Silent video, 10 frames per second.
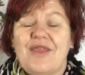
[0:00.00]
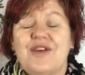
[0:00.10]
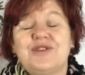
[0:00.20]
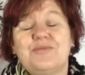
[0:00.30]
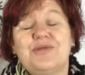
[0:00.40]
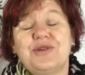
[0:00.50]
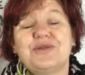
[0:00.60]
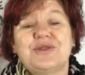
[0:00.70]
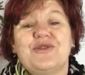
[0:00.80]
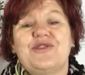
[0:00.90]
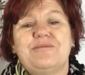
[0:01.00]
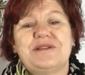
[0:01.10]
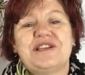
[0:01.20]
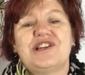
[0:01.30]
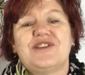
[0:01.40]
than to put yourself in a
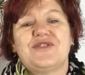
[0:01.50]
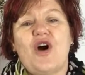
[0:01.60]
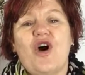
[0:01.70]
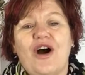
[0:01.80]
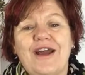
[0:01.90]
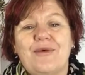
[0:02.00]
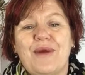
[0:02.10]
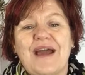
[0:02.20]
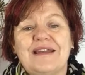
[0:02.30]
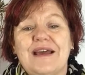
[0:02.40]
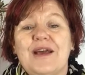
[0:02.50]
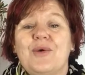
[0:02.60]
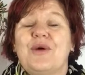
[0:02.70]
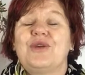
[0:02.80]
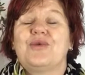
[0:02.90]
position of a higher rate
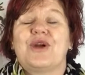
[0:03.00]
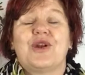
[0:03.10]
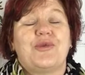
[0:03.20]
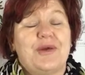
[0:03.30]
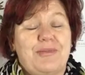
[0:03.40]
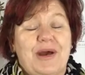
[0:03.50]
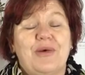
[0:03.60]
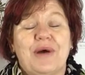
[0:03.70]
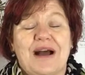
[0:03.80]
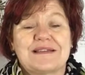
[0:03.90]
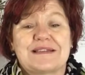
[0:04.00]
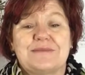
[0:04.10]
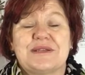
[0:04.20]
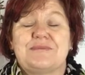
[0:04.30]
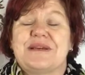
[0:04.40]
where you're going to repel
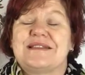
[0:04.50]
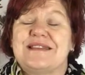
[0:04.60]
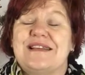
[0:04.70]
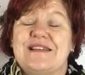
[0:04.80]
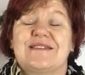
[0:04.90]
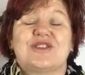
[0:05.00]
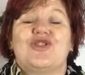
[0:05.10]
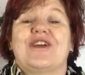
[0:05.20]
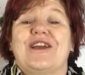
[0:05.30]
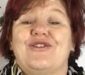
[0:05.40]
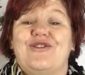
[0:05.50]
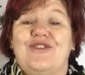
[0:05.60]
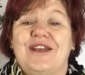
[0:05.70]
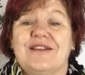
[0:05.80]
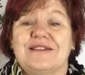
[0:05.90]
customers because they're just not going to
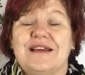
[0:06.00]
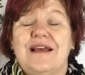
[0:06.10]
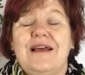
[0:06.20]
feel it.